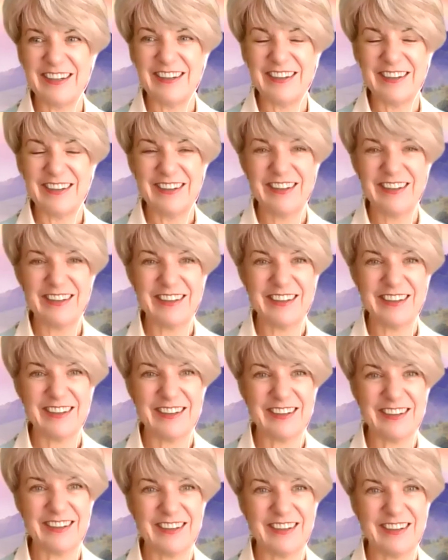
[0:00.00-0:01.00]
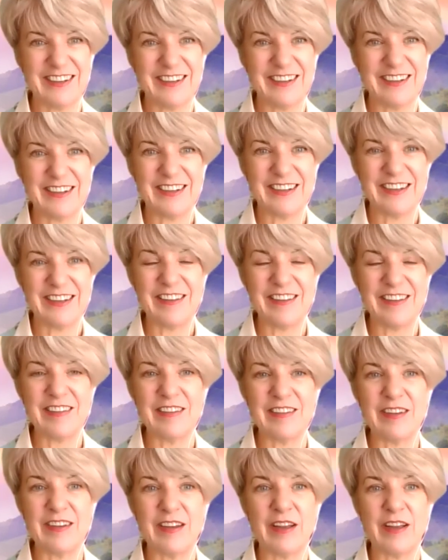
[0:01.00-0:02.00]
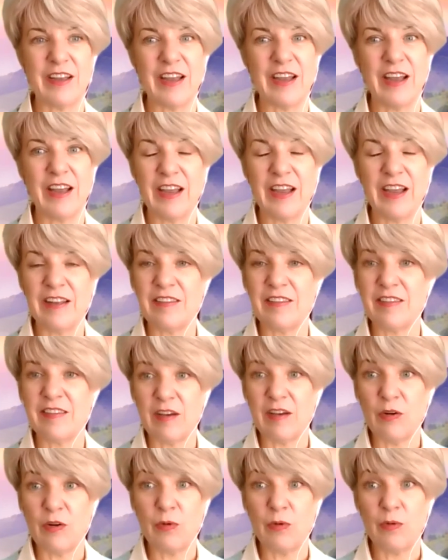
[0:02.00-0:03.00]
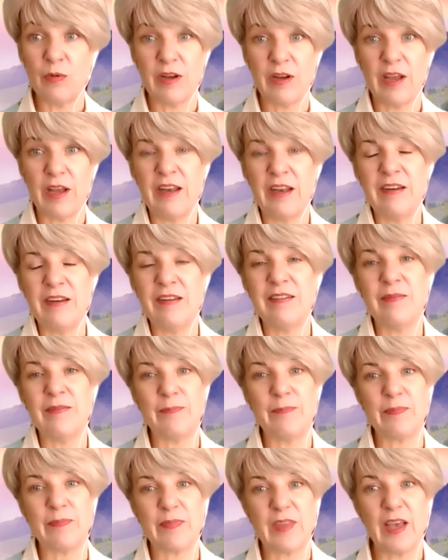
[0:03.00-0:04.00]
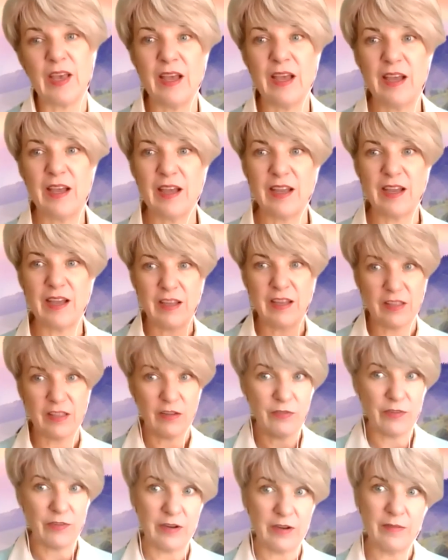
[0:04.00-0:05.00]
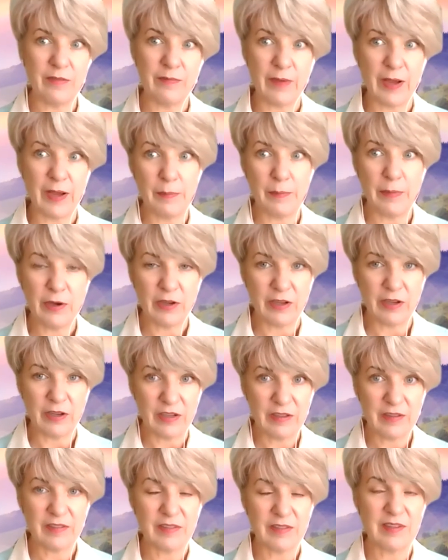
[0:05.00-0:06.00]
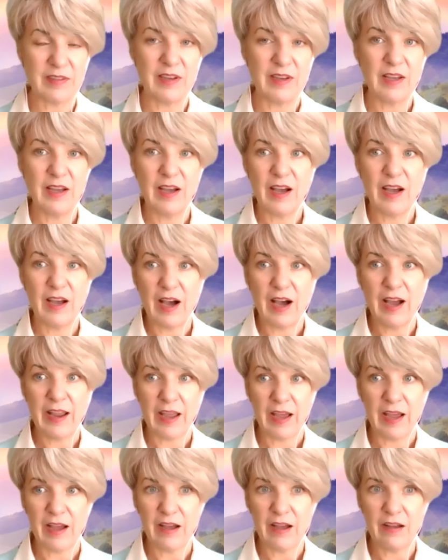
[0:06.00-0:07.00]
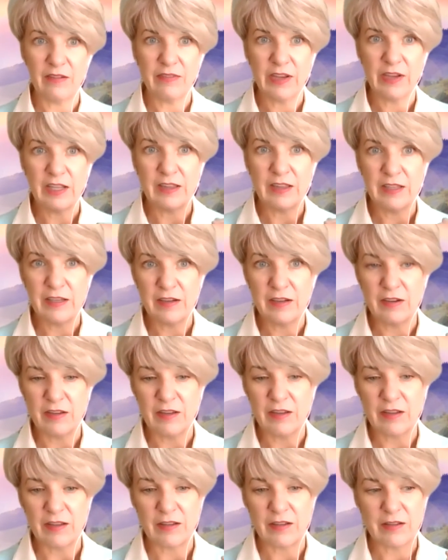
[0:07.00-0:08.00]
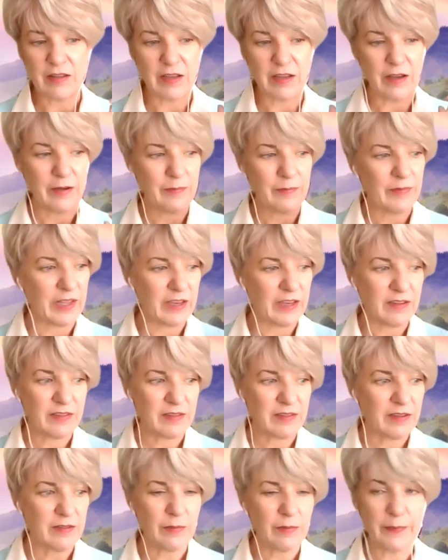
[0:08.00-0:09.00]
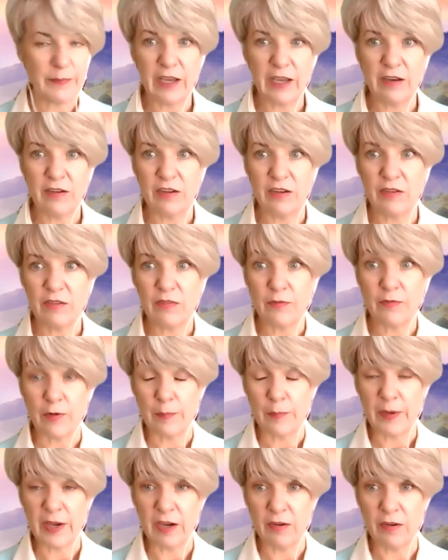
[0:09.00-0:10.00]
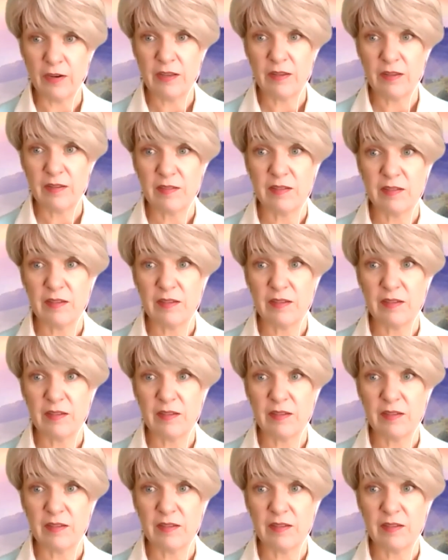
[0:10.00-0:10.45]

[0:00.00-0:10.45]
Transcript: It's so awesome. That, it's, that one. Yeah. It's so, and at the front of my books, I have a little, um, like six pages for parents.